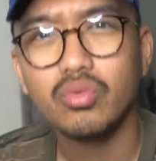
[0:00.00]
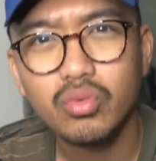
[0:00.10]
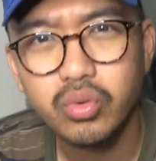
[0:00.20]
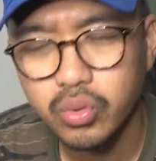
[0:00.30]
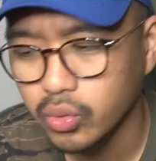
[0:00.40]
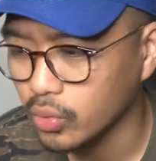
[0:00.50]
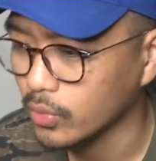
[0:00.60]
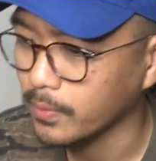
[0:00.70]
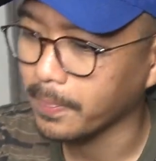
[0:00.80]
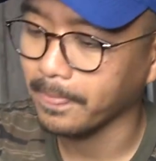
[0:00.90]
All
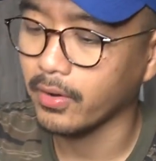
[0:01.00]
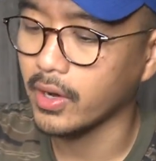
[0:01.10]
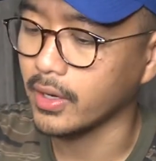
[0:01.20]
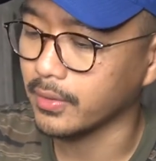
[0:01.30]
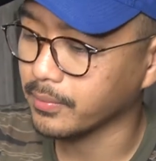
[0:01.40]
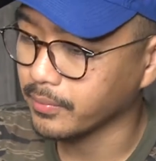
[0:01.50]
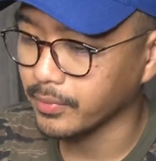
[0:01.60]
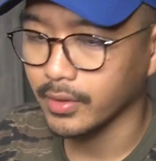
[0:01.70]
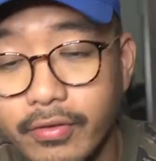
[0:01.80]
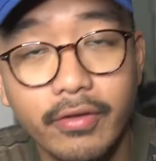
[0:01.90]
right.
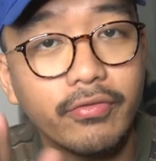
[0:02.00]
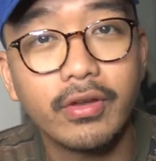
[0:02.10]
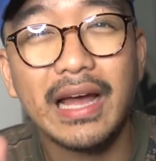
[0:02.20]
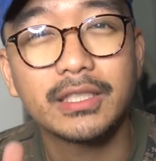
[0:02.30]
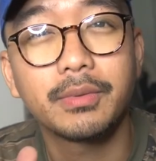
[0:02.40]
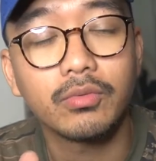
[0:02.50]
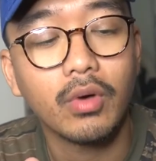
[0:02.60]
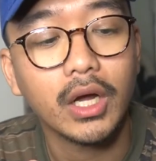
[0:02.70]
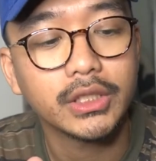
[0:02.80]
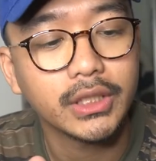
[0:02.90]
If you guys been
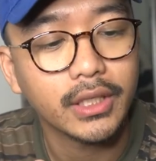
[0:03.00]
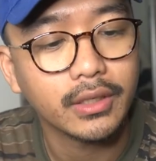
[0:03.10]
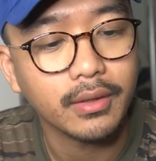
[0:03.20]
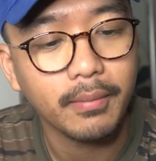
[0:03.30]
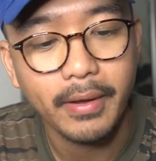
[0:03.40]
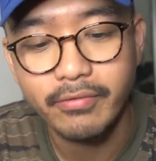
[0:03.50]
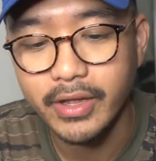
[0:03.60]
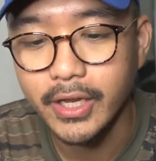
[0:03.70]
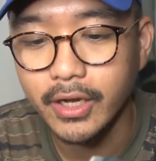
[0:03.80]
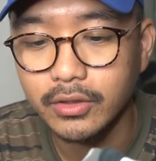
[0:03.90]
watching my
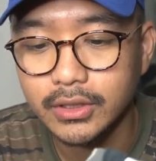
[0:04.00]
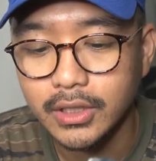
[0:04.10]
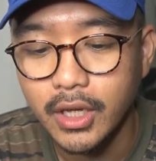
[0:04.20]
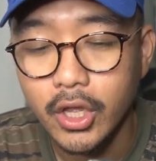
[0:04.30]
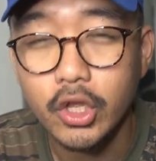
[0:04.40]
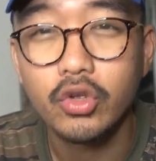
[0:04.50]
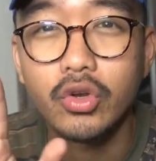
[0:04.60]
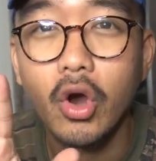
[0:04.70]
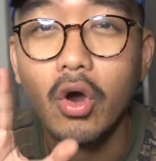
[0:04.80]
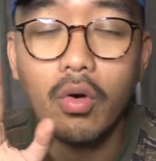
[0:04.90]
videos, you
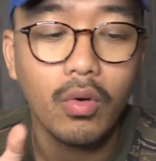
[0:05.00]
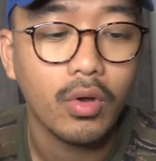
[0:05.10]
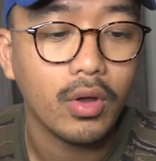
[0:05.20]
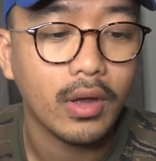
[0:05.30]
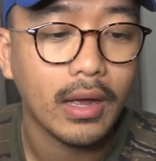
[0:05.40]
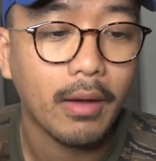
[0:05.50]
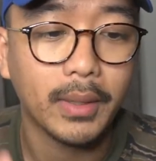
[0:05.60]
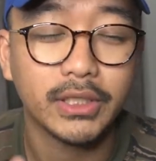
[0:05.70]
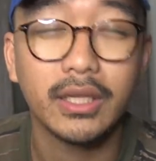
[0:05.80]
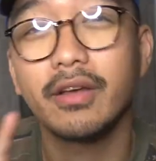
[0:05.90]
know how
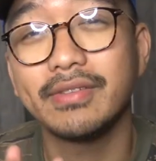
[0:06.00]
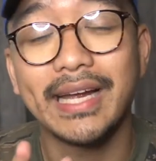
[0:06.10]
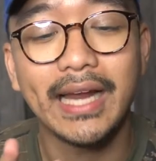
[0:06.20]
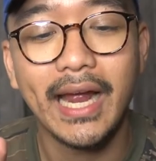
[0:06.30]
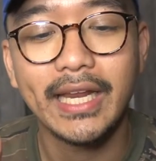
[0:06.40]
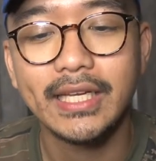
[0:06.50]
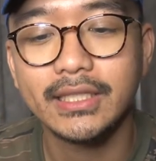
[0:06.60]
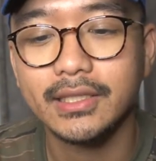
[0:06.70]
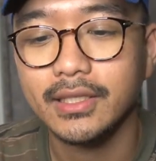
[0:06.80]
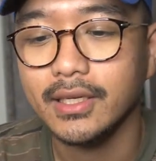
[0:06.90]
much I love
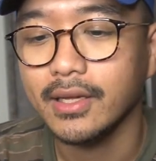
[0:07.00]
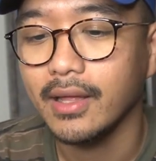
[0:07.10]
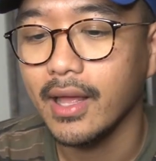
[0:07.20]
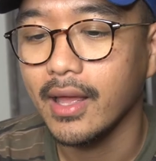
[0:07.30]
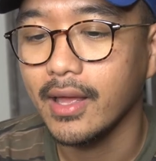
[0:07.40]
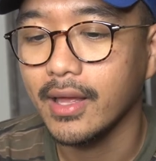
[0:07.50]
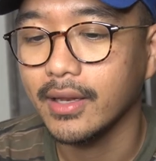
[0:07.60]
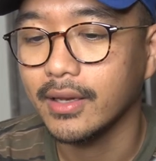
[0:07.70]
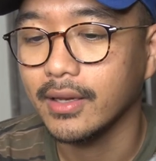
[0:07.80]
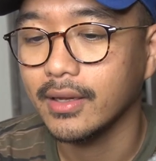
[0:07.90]
990s
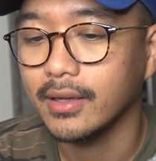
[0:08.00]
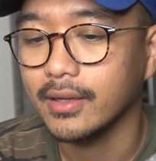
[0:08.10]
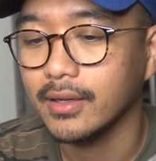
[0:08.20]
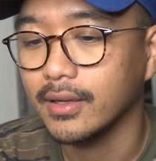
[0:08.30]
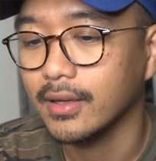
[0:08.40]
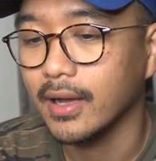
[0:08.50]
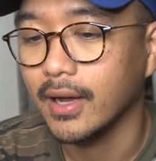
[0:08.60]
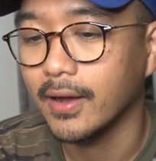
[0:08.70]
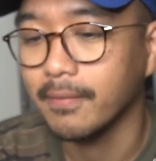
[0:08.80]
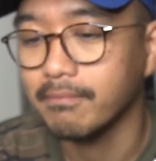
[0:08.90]
and
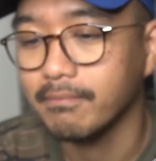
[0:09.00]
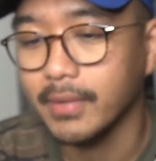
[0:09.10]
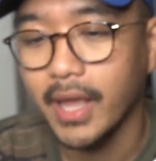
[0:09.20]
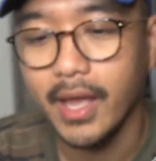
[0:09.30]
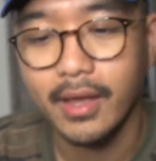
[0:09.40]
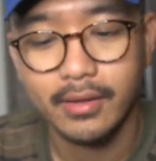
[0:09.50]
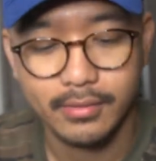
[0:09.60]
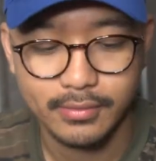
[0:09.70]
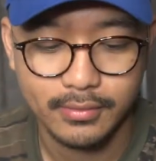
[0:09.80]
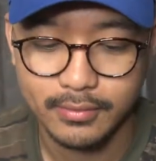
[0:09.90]
um yeah
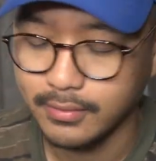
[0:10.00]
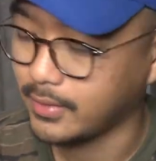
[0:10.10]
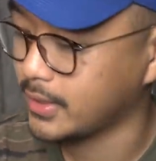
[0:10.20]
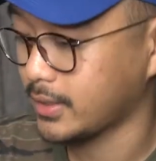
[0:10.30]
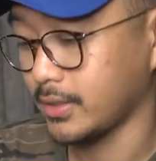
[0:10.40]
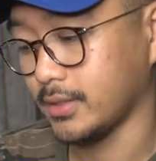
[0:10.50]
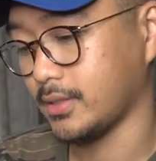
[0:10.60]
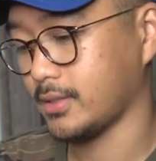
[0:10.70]
this is...